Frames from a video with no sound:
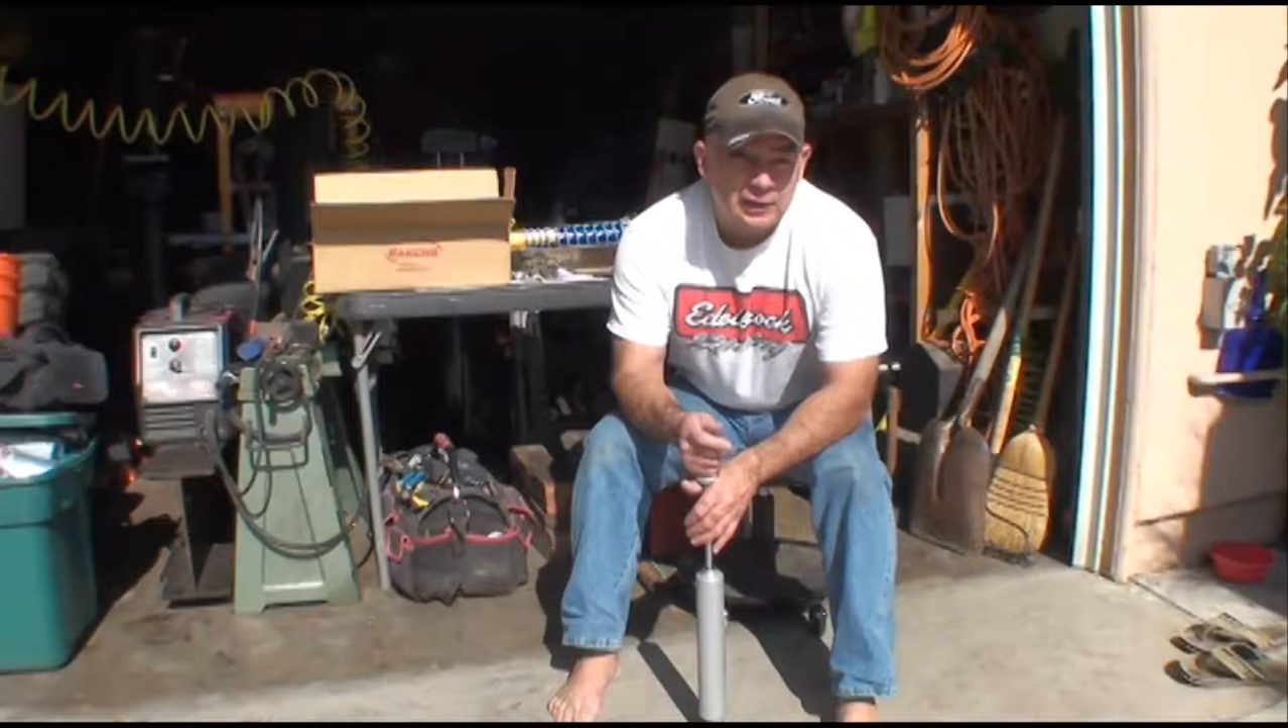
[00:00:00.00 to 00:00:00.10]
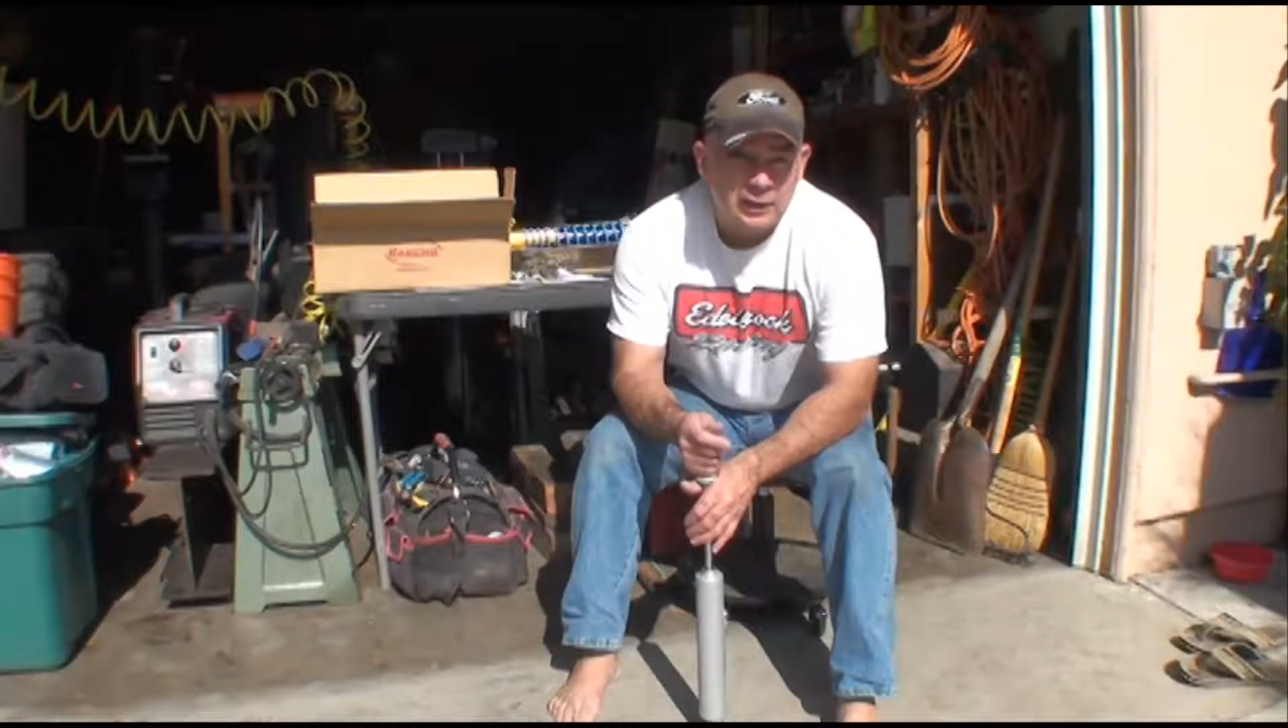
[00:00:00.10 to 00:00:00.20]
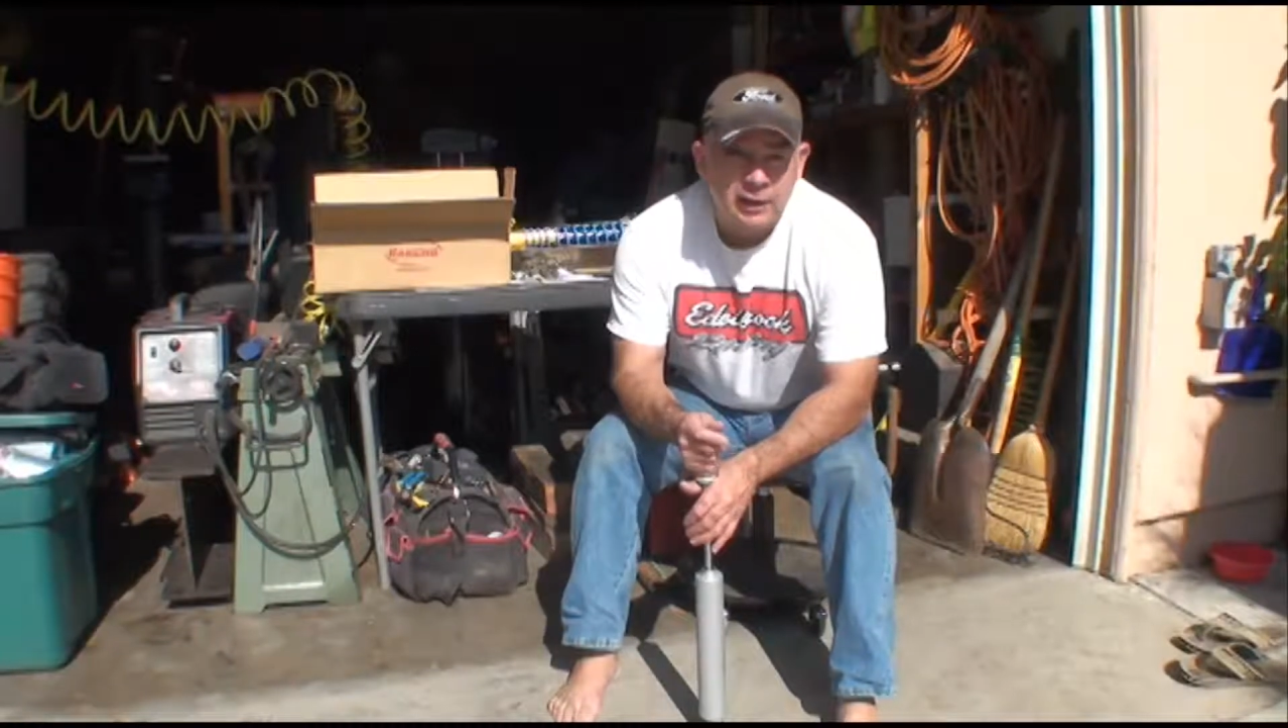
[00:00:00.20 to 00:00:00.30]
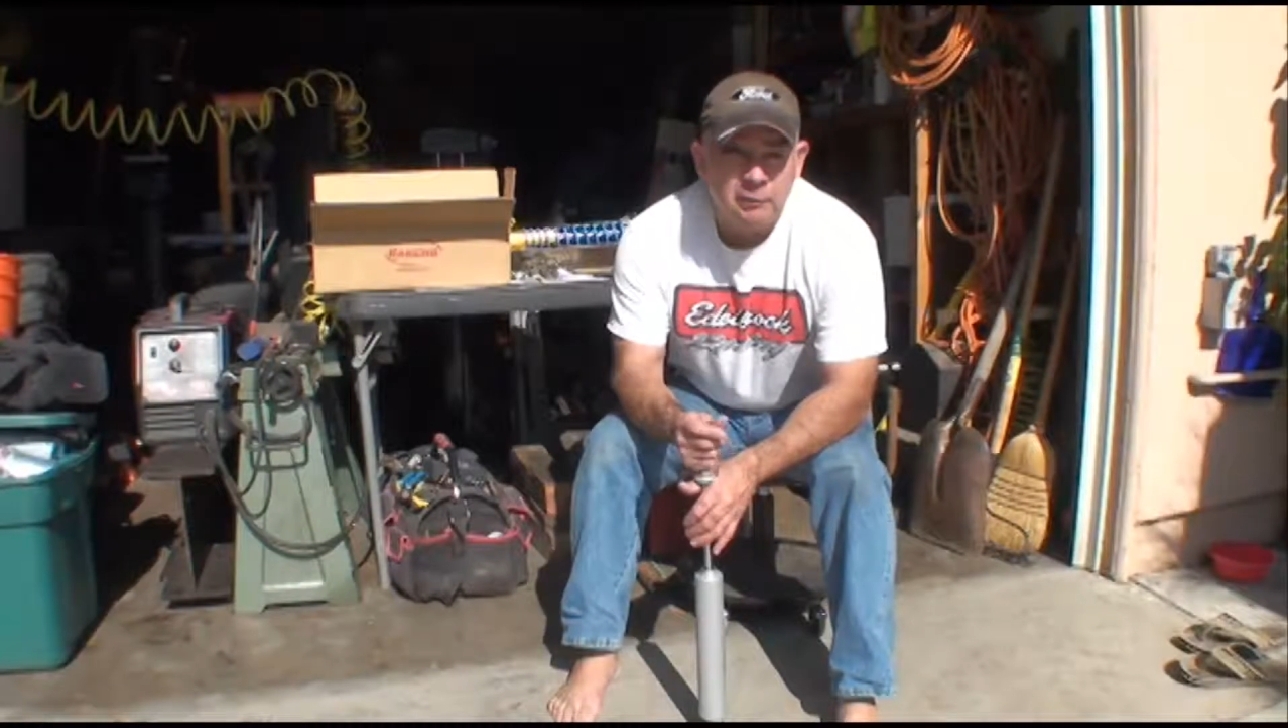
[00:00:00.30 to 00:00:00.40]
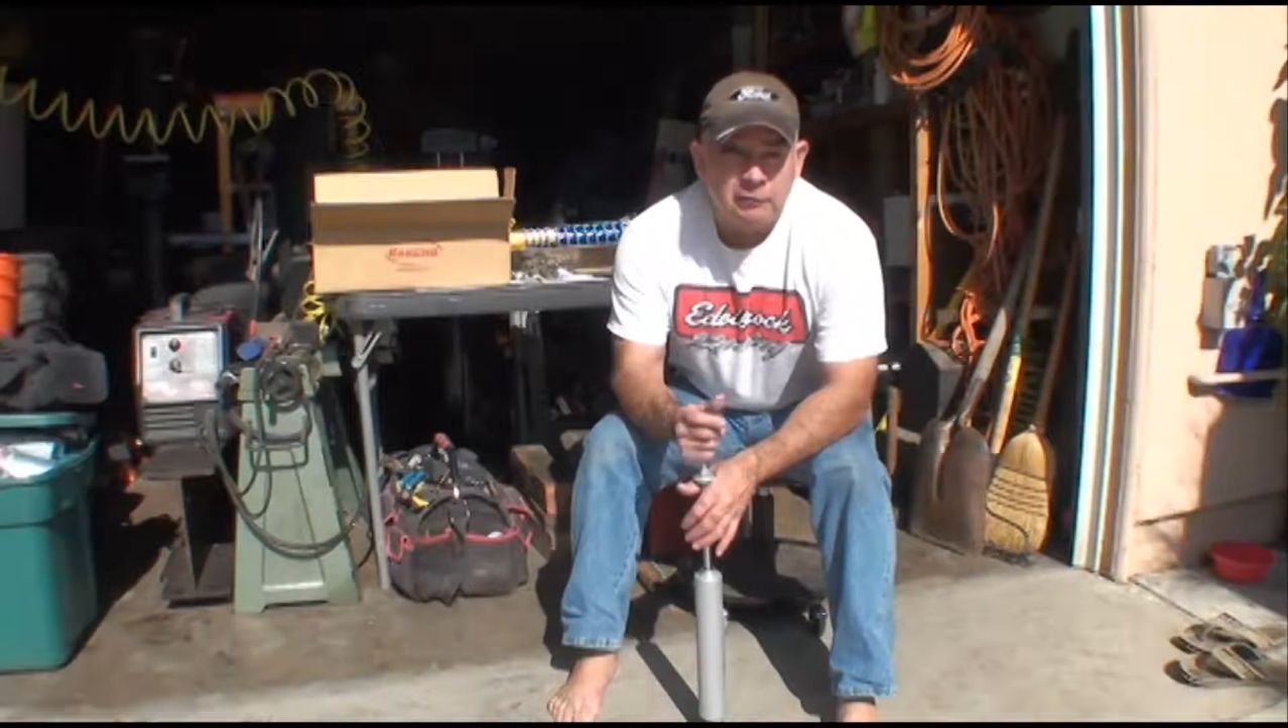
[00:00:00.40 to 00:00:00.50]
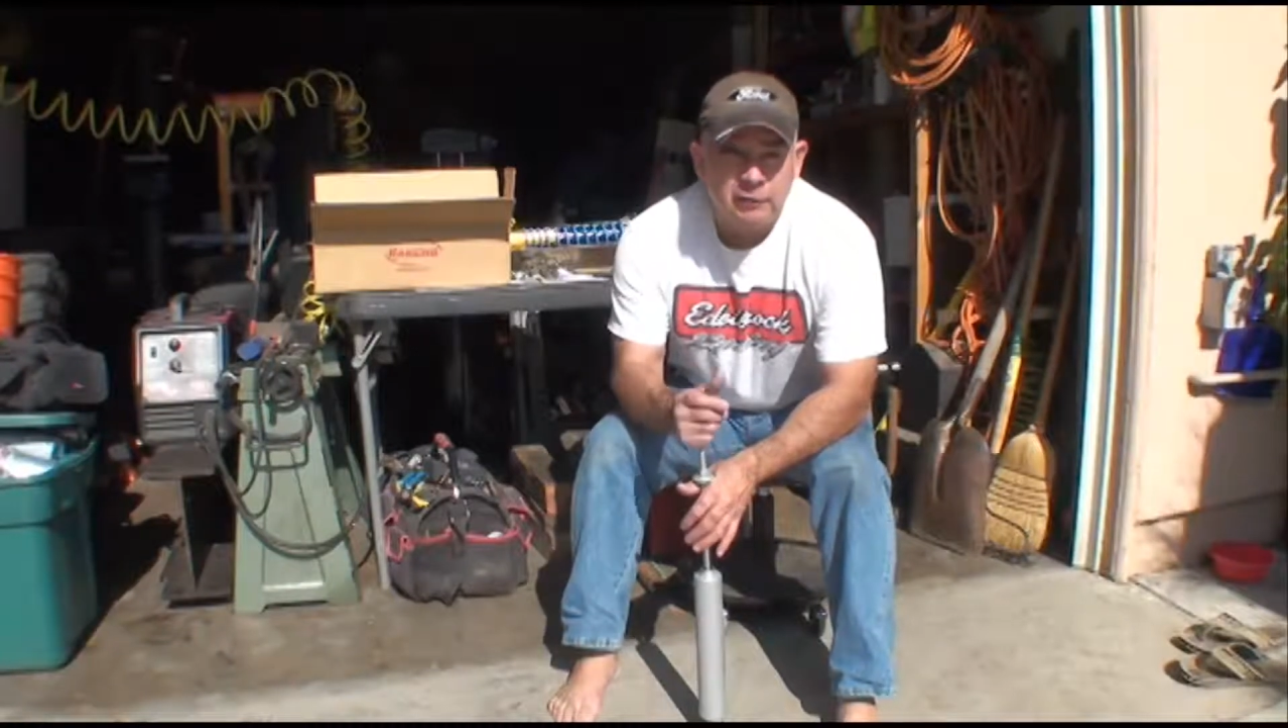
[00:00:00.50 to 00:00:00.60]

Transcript: a lot of my